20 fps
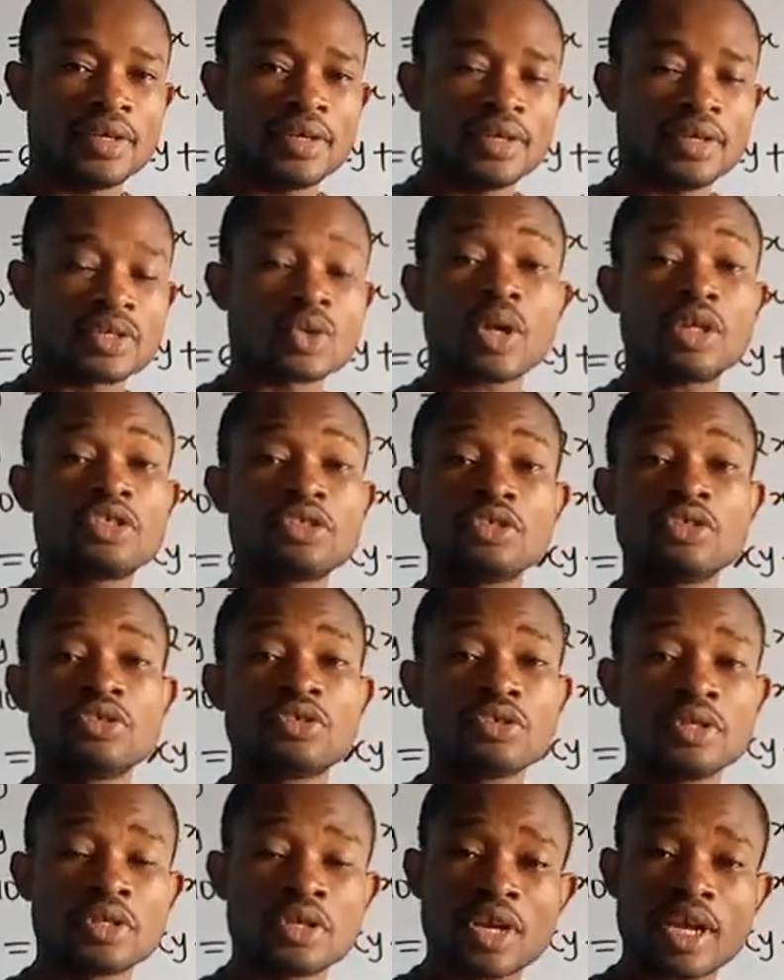So what do you
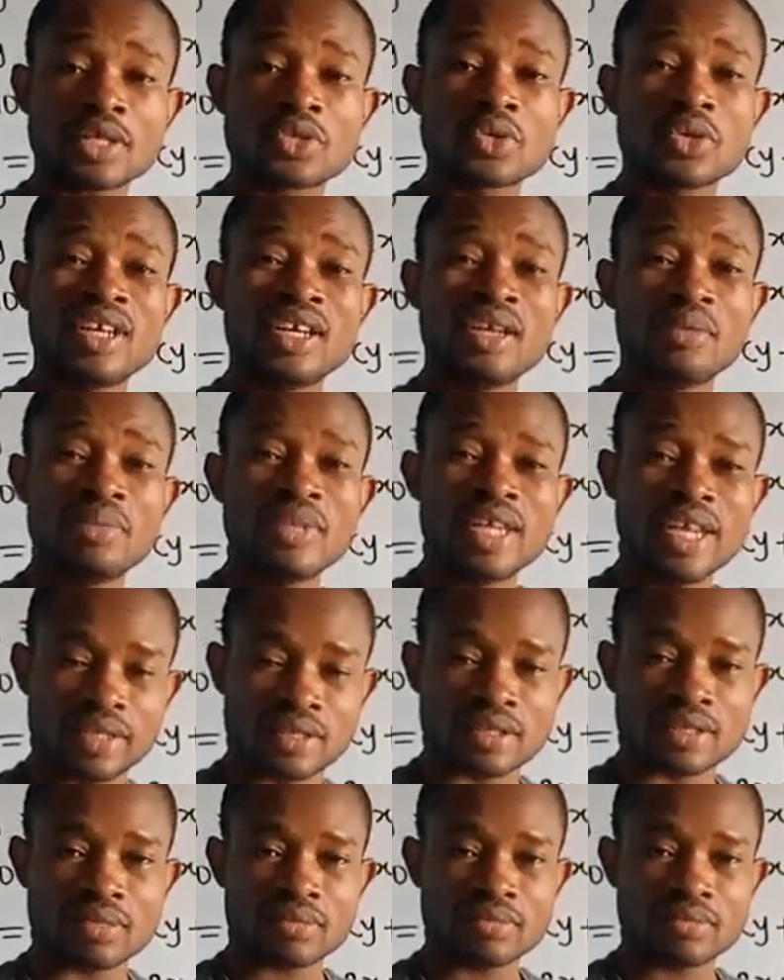do in order to
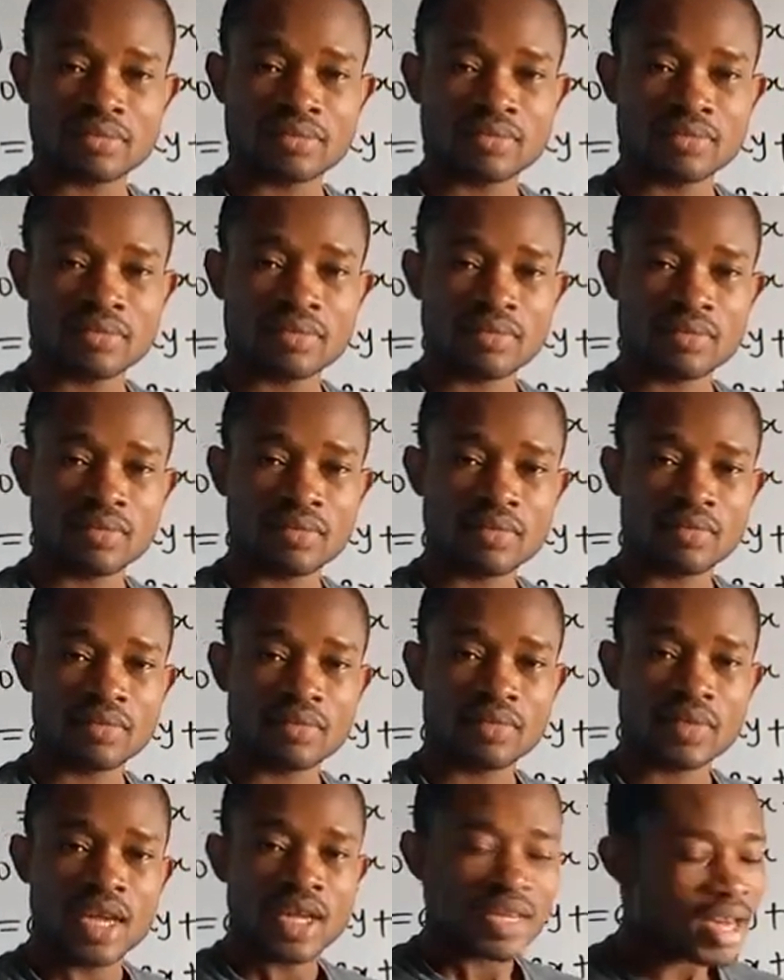eliminate?
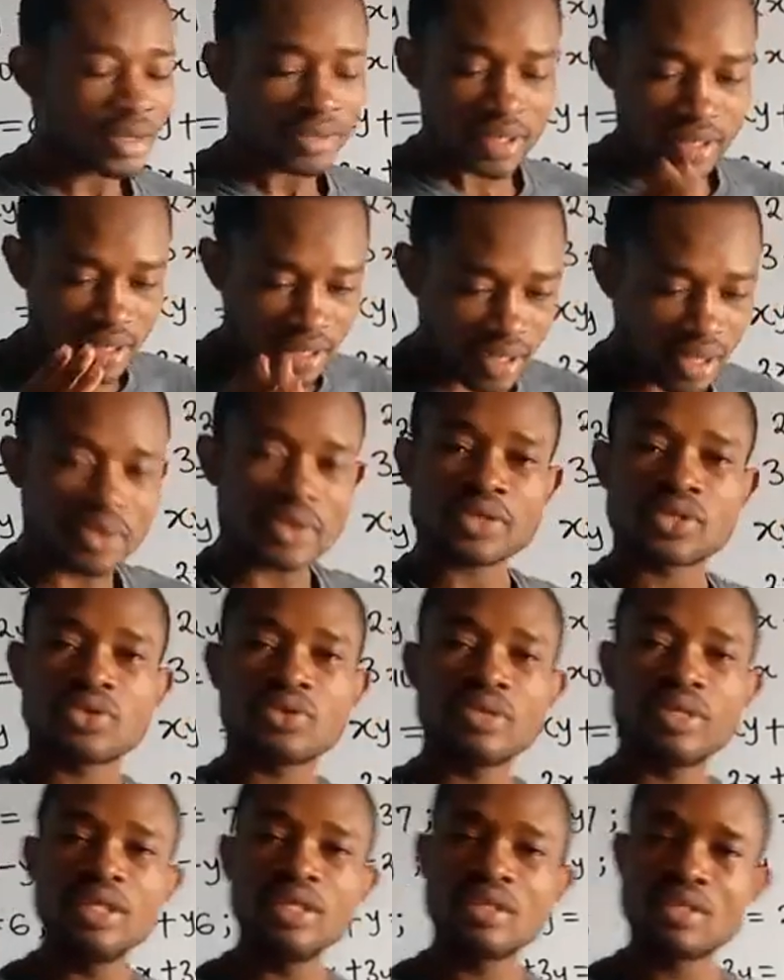Now the secrets
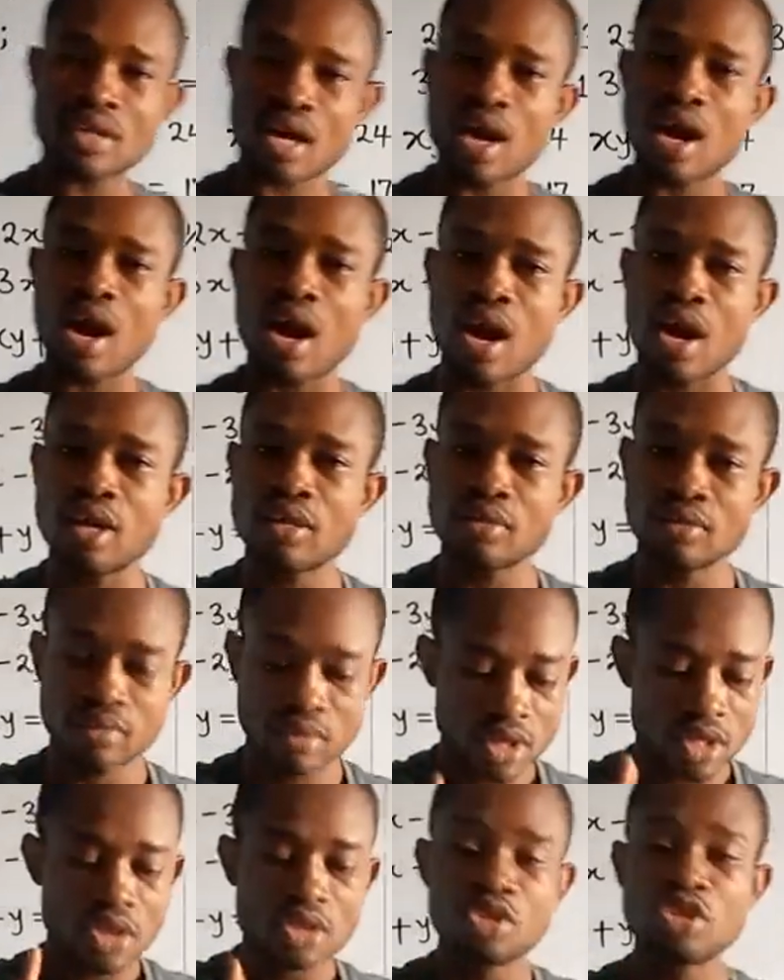you need are,
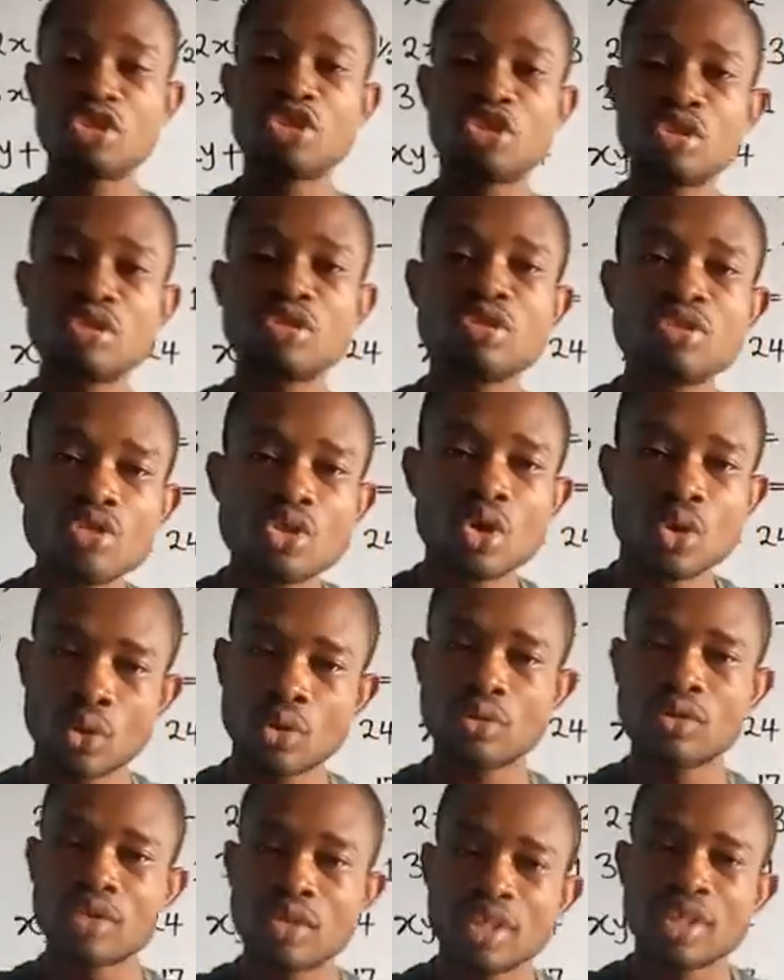you should
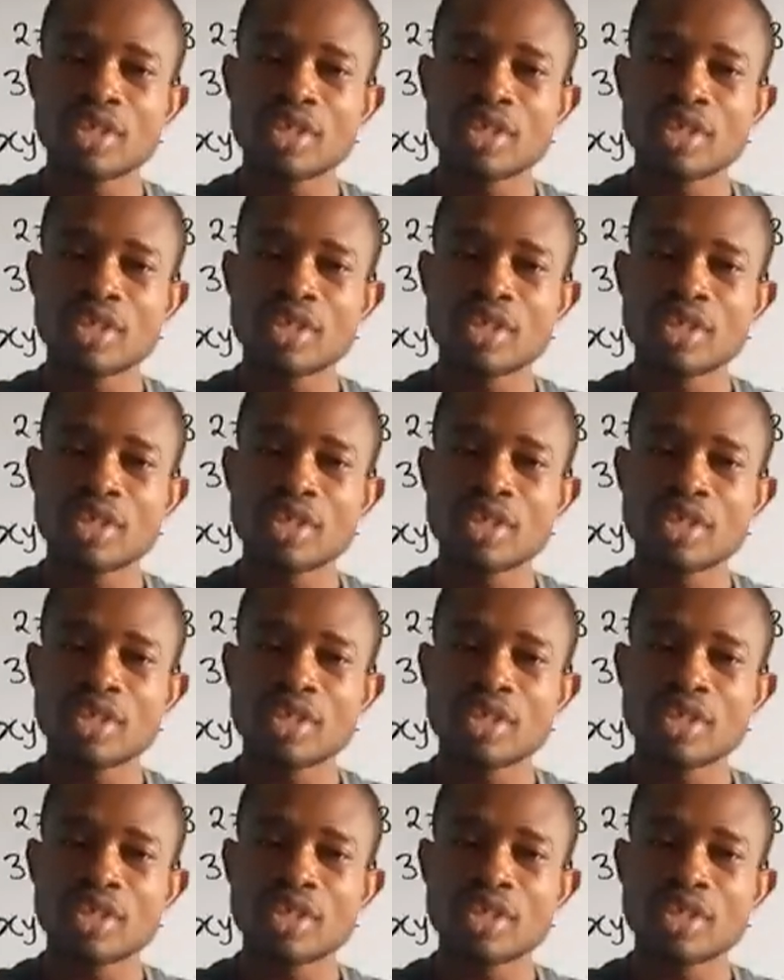know